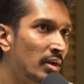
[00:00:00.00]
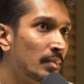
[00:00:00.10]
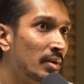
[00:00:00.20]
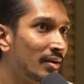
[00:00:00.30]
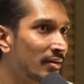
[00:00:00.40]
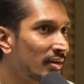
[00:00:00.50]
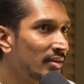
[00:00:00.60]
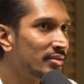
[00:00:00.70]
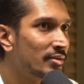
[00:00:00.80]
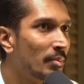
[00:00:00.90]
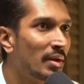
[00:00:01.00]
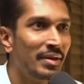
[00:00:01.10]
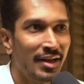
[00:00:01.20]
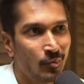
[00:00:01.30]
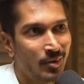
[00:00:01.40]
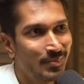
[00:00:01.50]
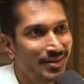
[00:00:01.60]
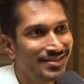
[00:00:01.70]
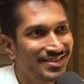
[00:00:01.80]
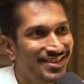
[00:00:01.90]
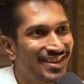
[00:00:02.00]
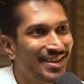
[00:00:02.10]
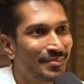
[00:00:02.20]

multiple countries by being at one place,